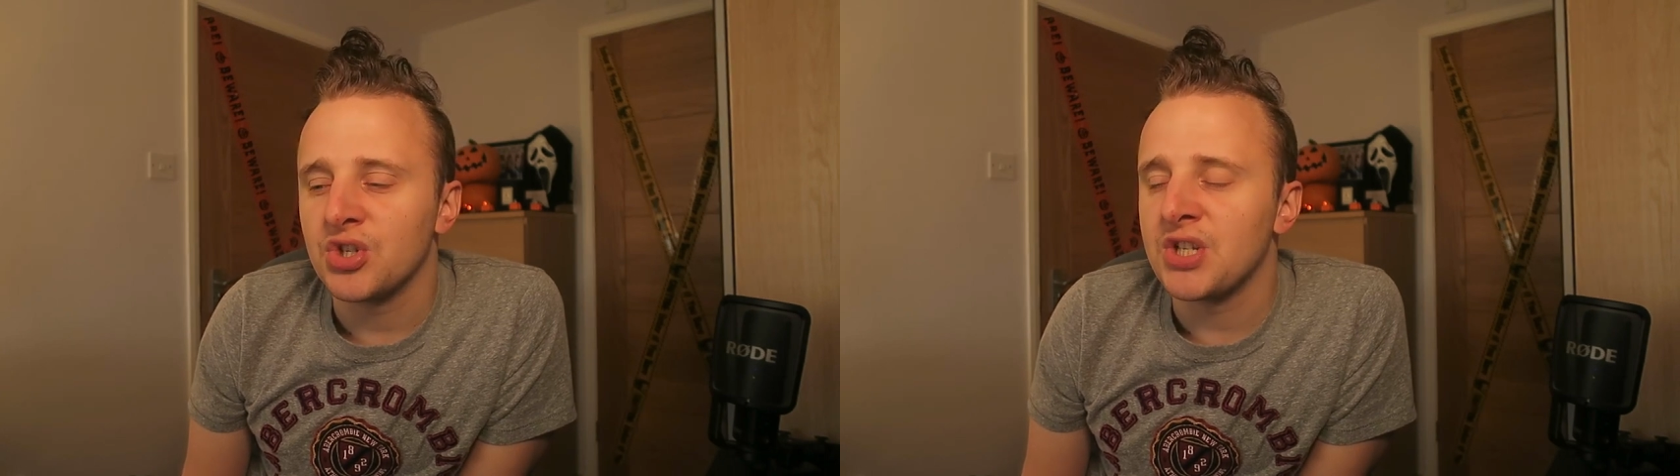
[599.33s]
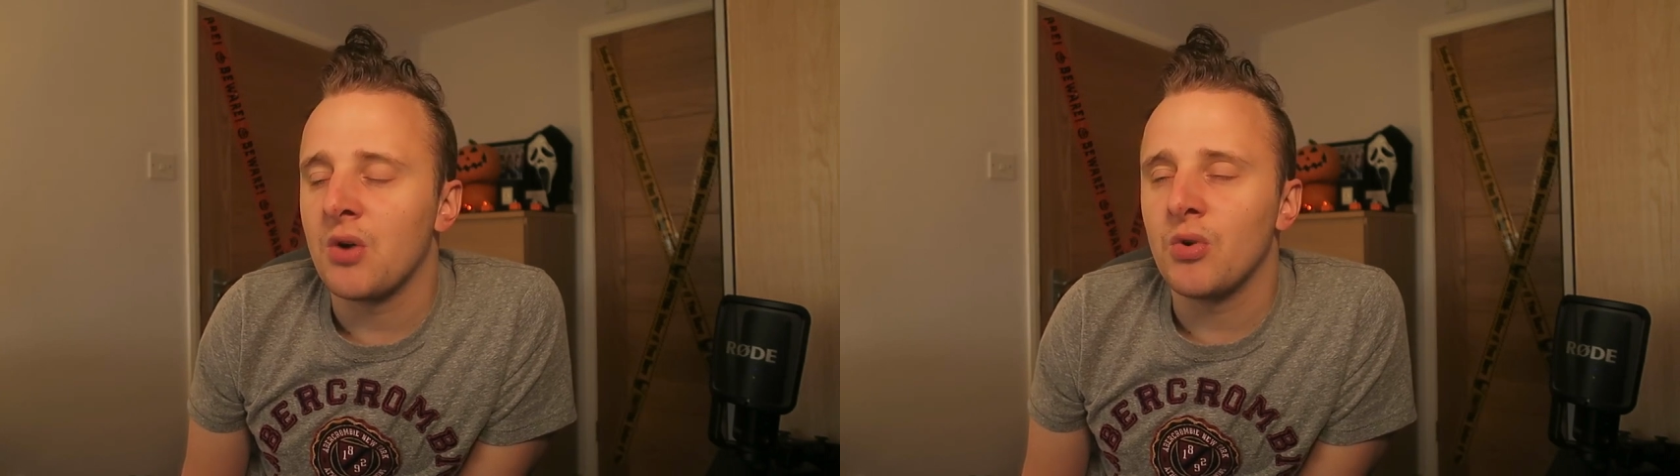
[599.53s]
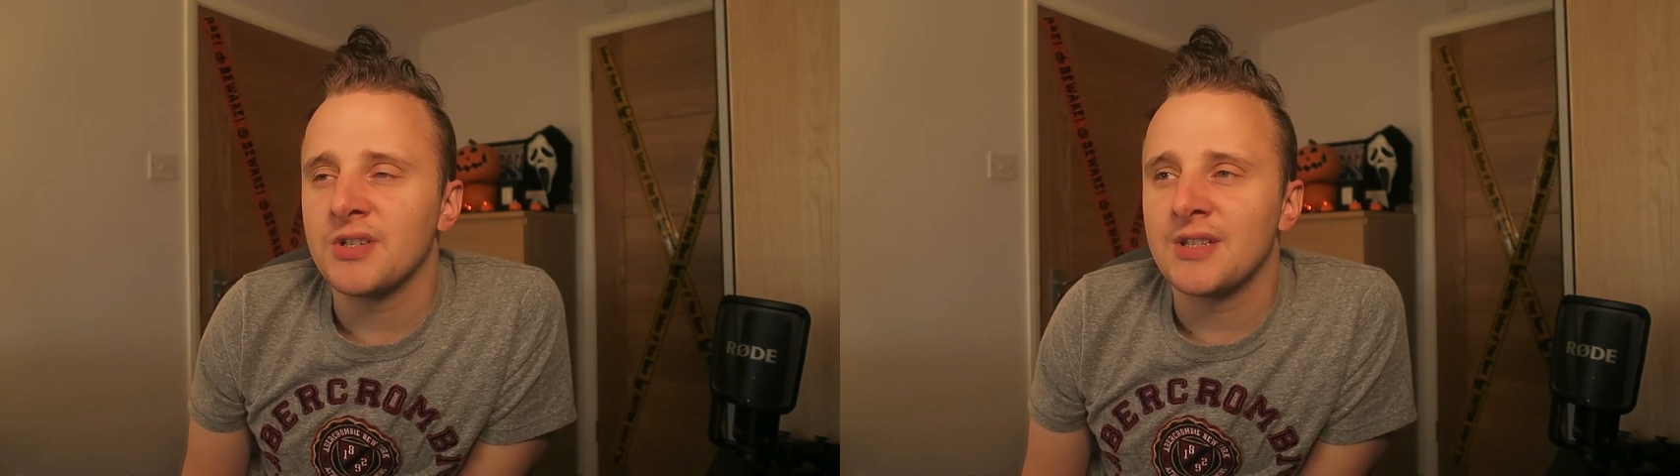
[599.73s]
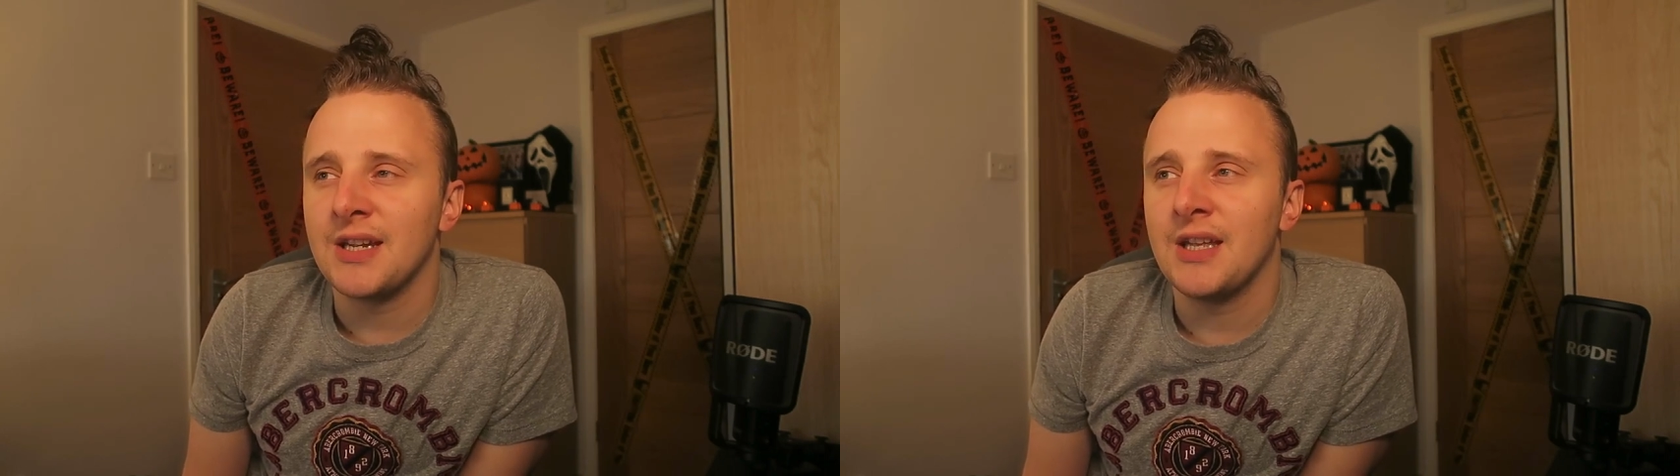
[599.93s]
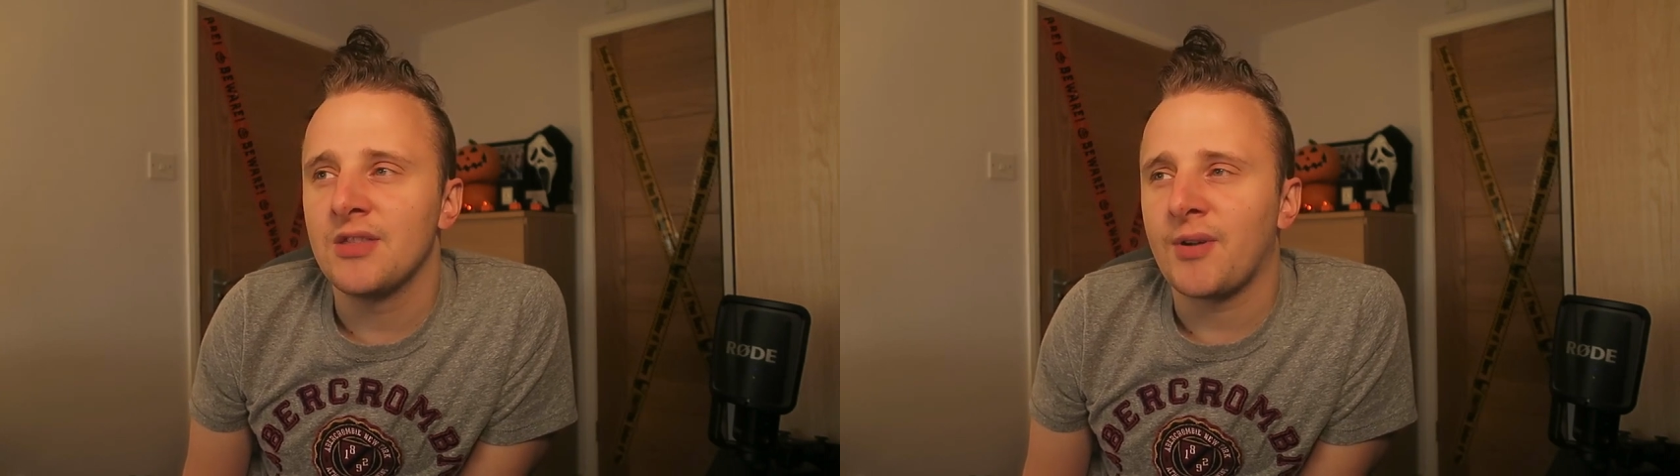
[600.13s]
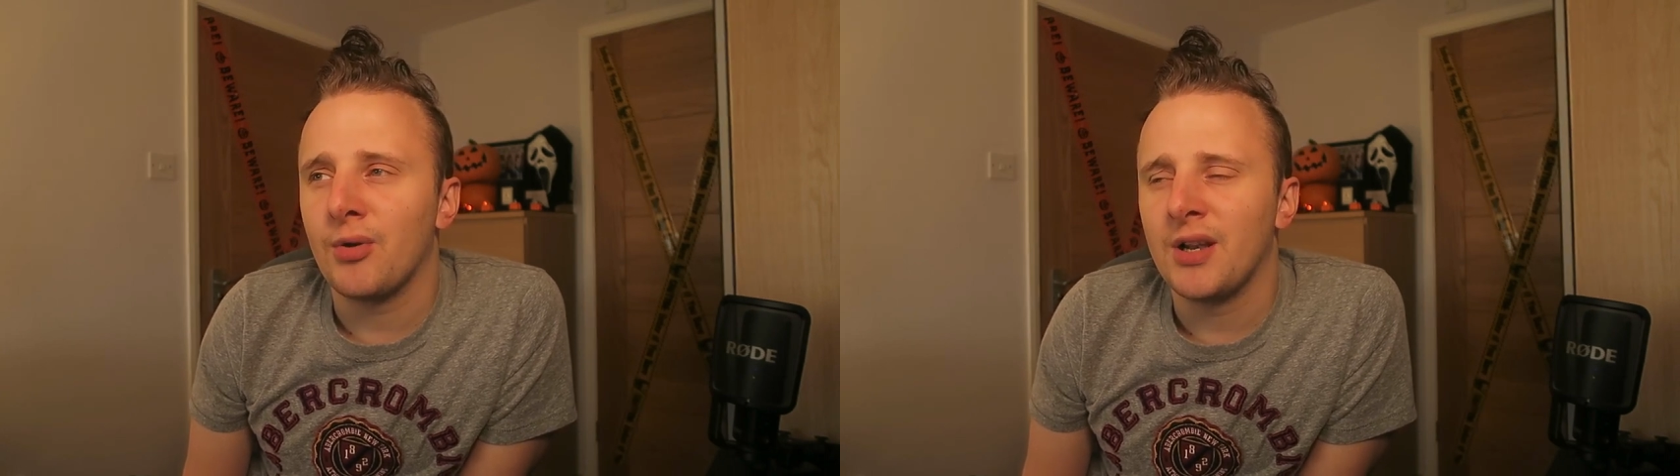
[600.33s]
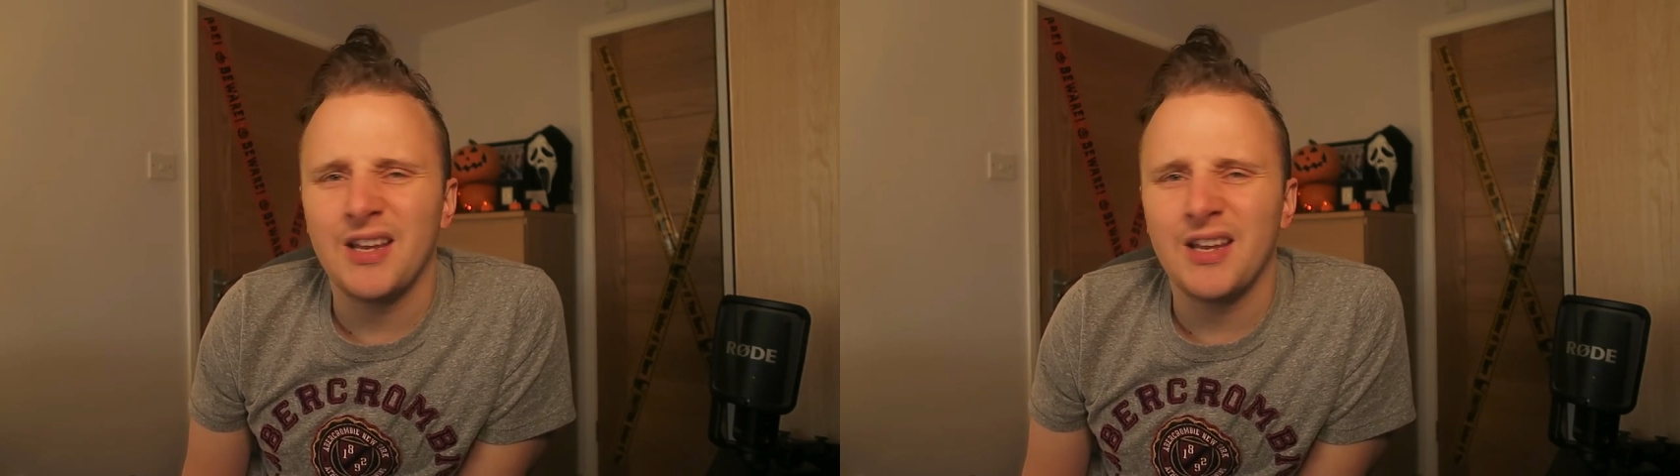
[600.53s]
because I was thinking throughout it,